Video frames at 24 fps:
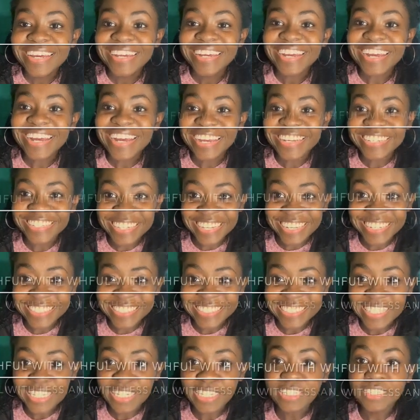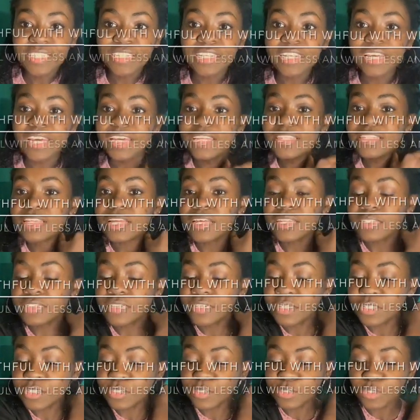Hi guys, today's lesson
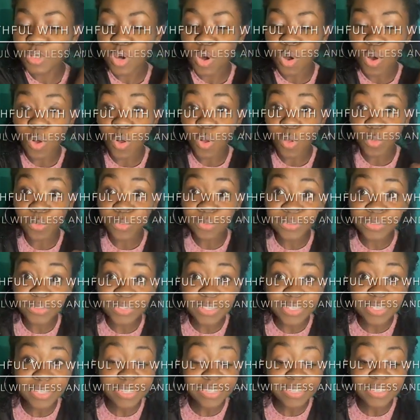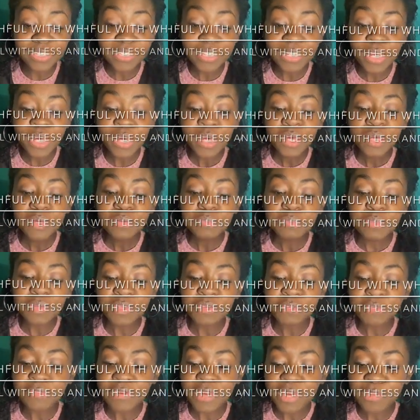is called Be
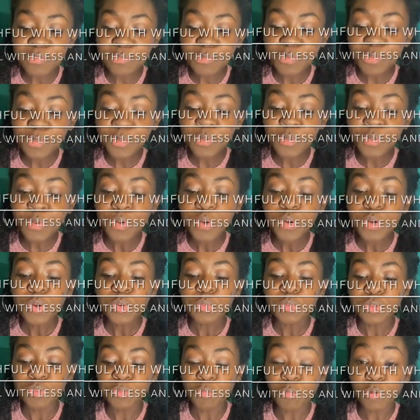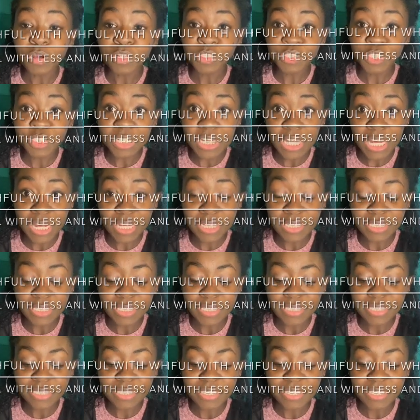Faithful with What You Got.